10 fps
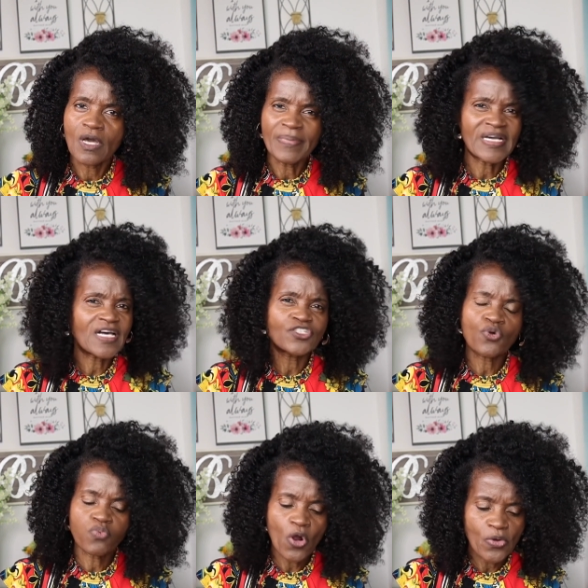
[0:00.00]
because the
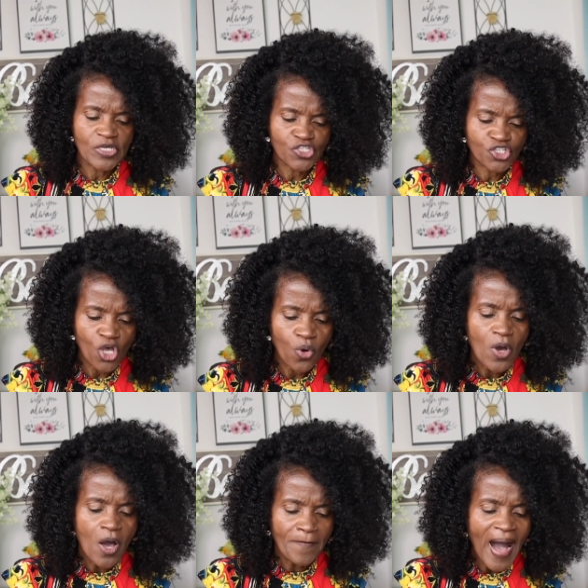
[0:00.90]
word is so
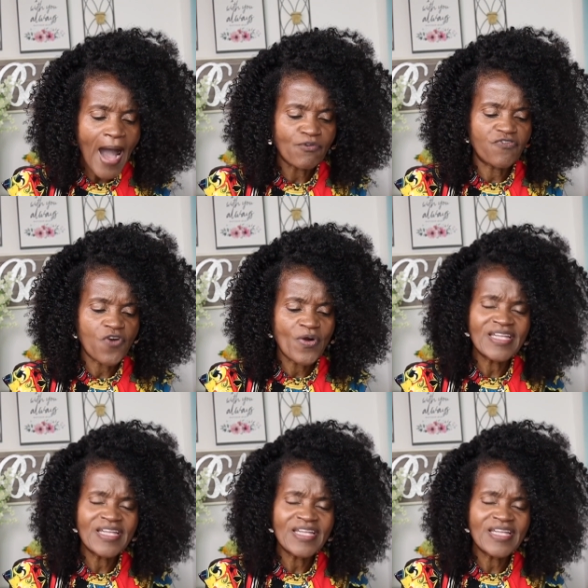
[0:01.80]
powerful.